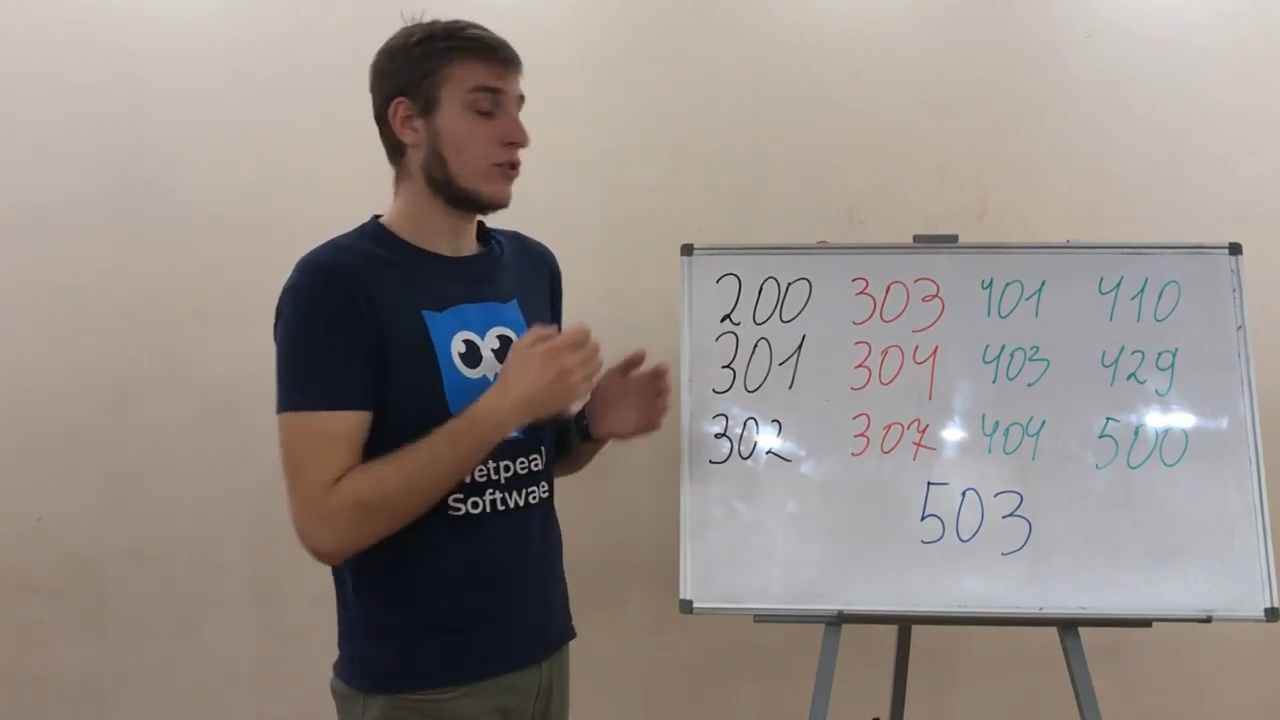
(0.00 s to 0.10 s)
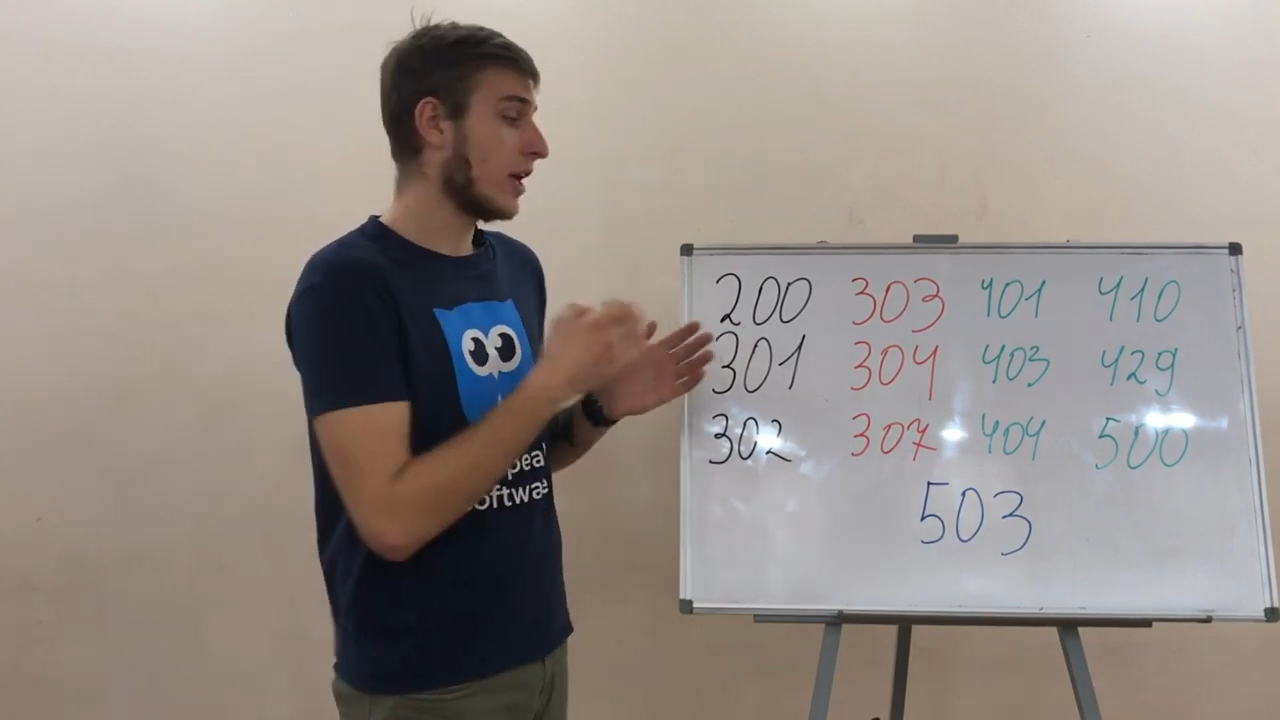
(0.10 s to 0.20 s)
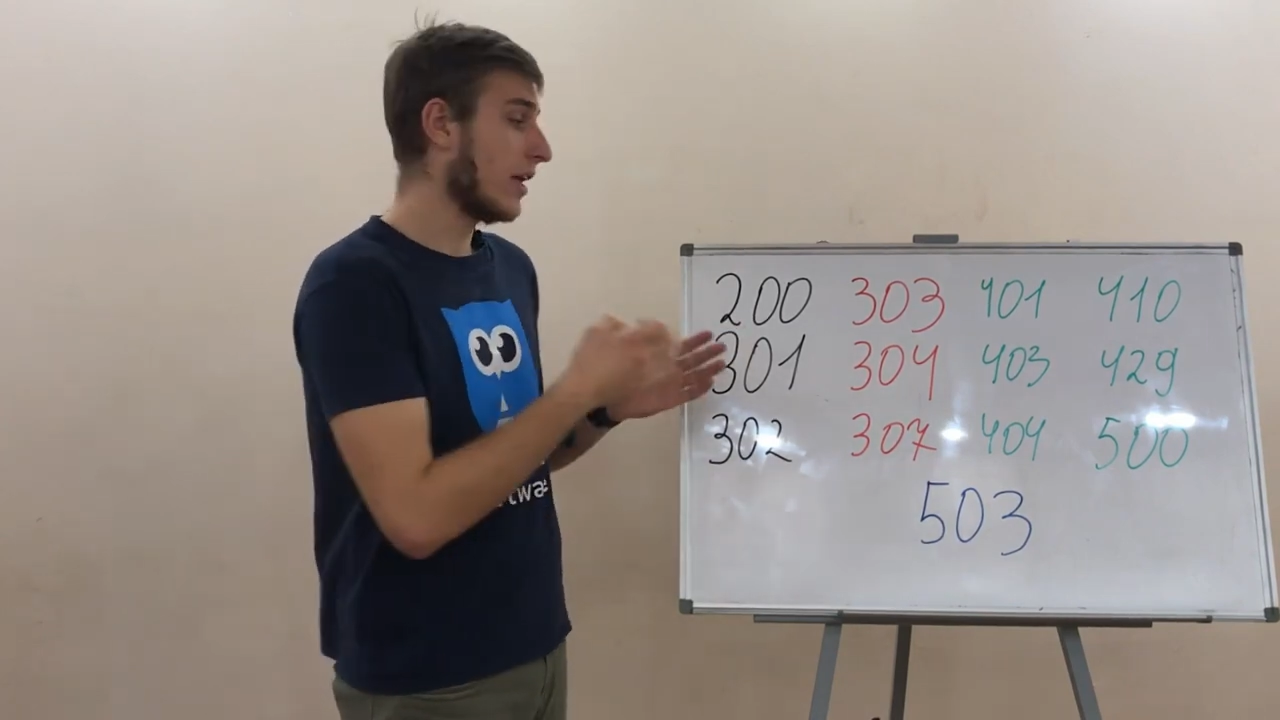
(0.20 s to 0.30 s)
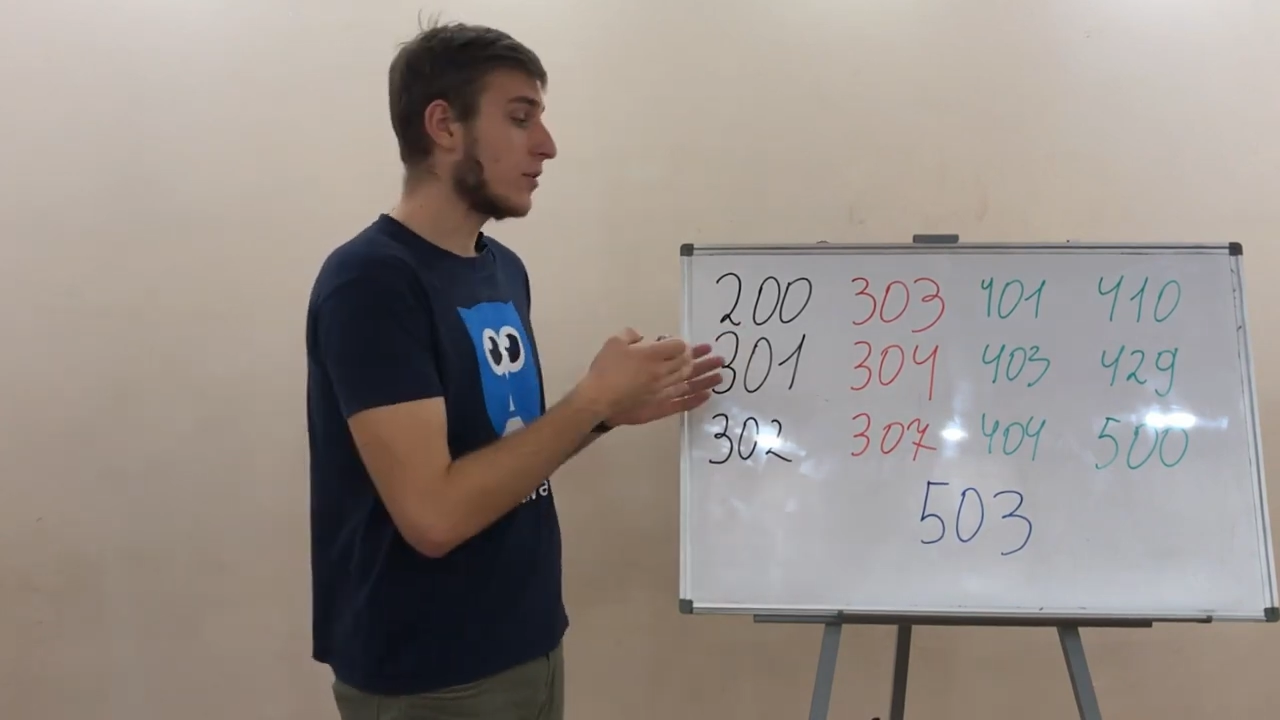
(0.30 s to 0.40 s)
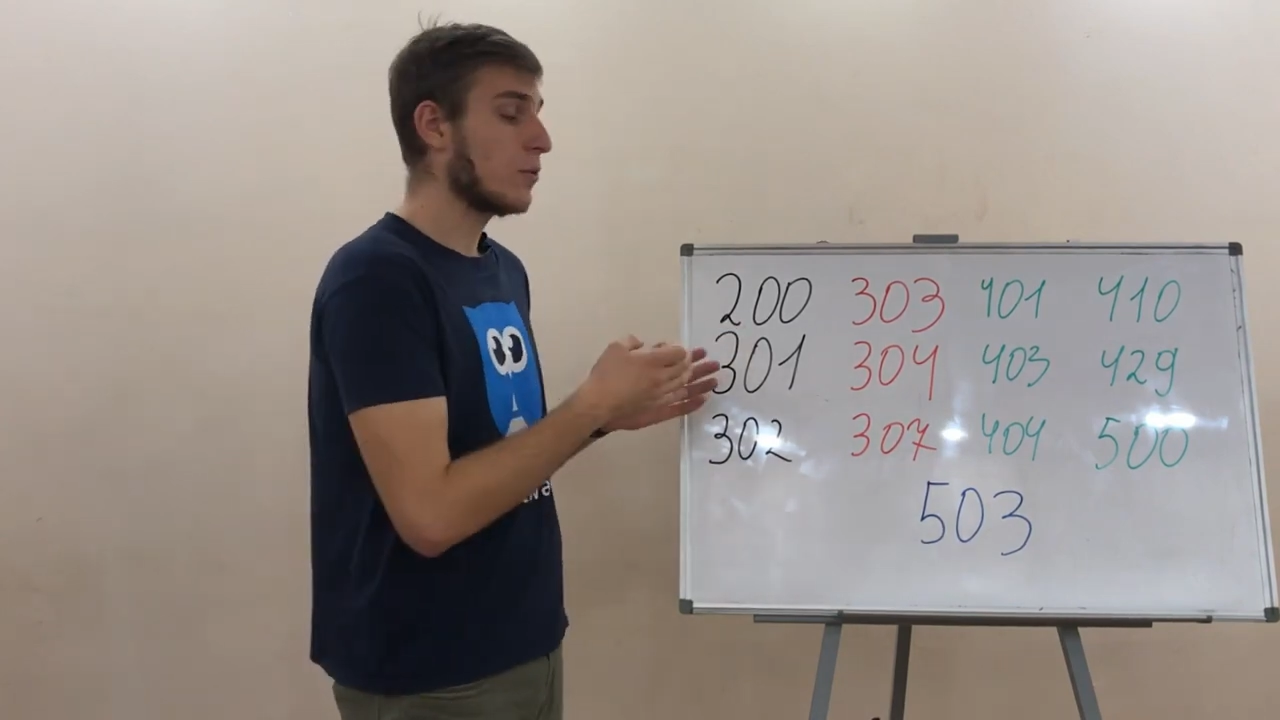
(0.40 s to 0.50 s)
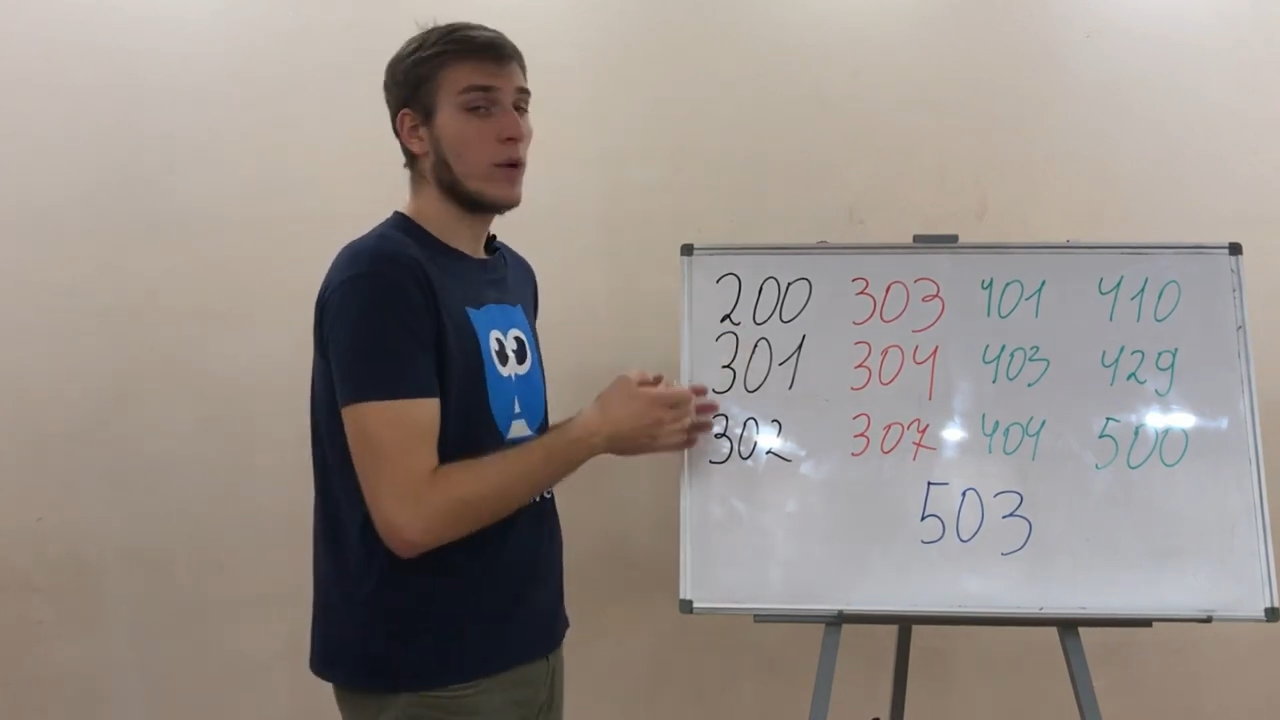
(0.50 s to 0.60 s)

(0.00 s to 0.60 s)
together